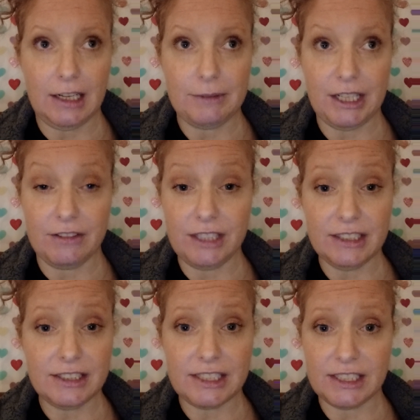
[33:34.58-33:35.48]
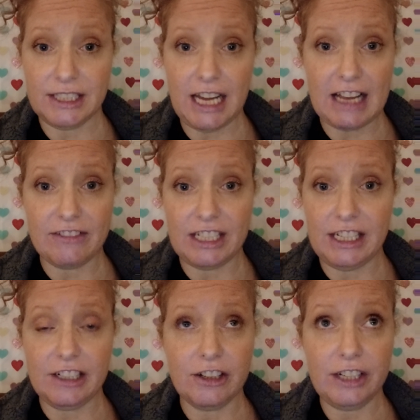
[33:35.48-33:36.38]
They don't necessarily have an
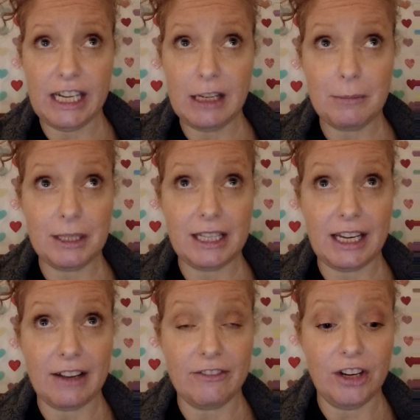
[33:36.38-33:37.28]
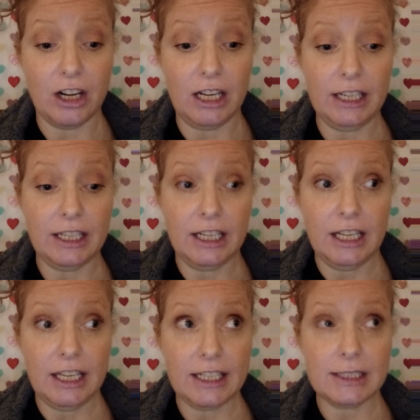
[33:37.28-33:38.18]
ego yet, but they have not
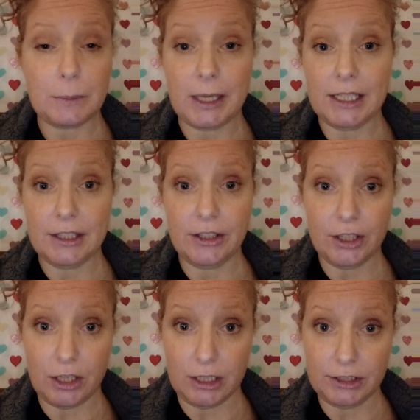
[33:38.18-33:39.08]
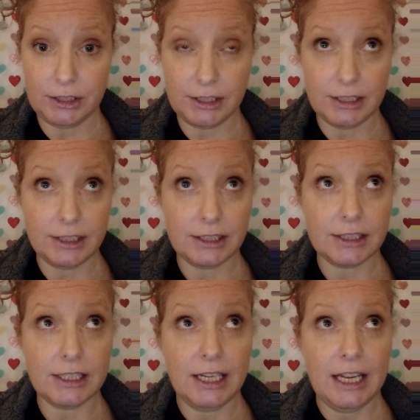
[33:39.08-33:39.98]
expanded their consciousness.
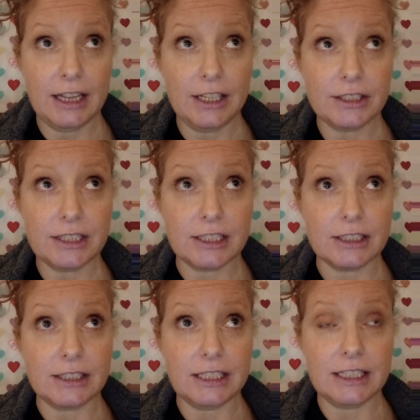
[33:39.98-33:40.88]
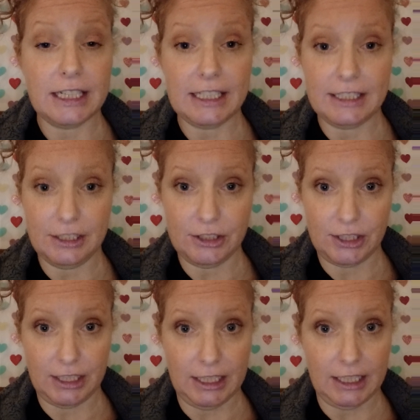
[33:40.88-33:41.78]
They're still in the
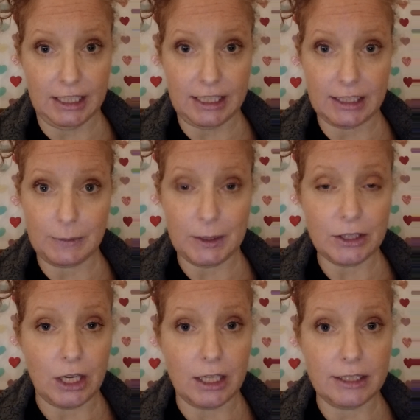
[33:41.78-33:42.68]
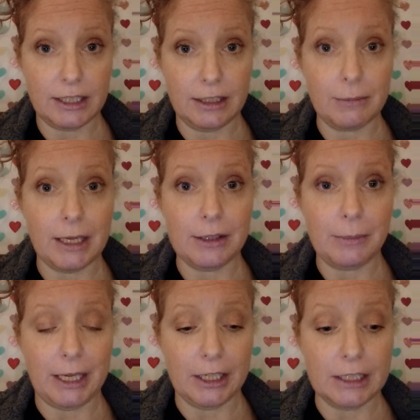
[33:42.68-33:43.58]
conditioning that's been taught to them by their
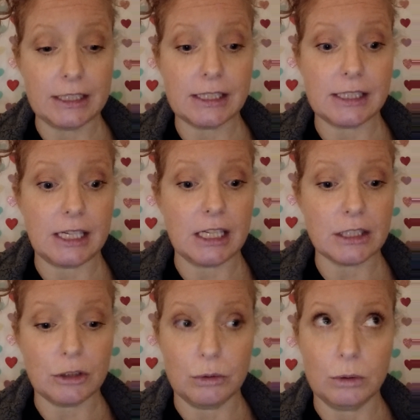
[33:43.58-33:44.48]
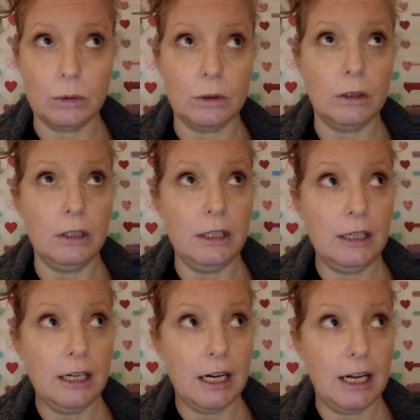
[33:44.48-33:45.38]
parents and at school.
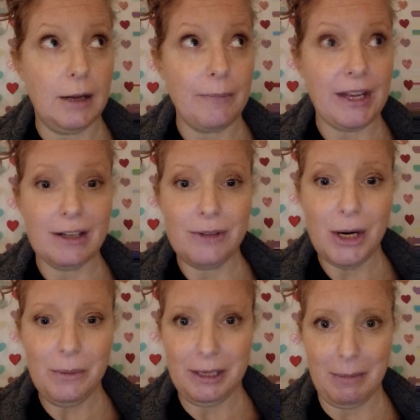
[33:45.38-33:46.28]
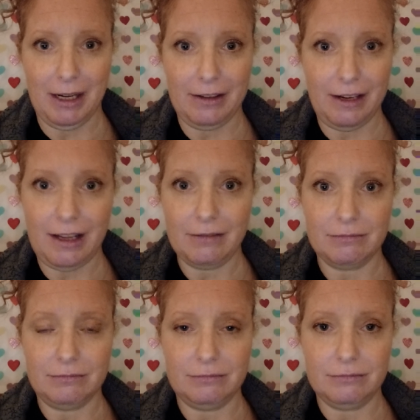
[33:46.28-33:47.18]
They don't know any better yet.
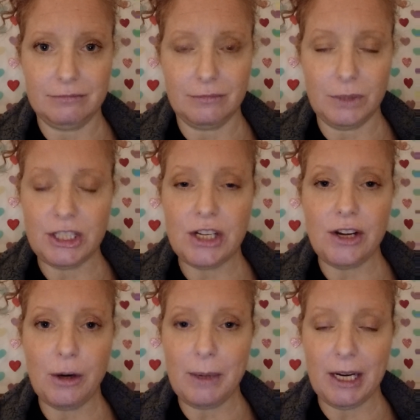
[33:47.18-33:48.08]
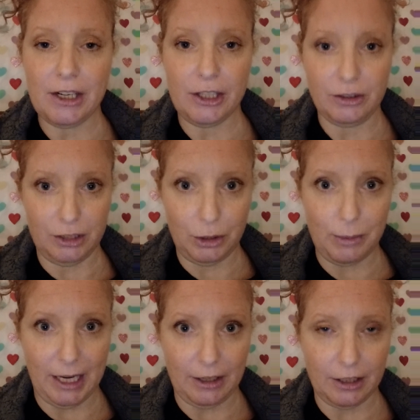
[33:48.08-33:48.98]
Once you know better, you'll do
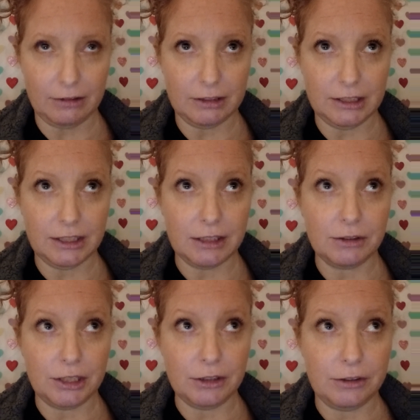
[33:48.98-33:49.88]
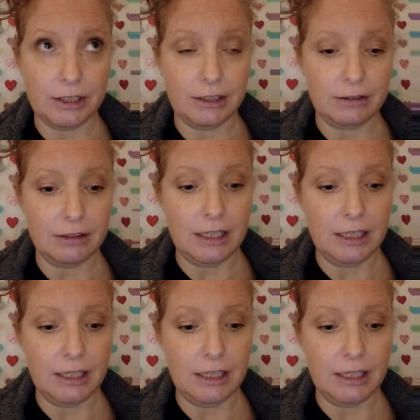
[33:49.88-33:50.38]
better. And so children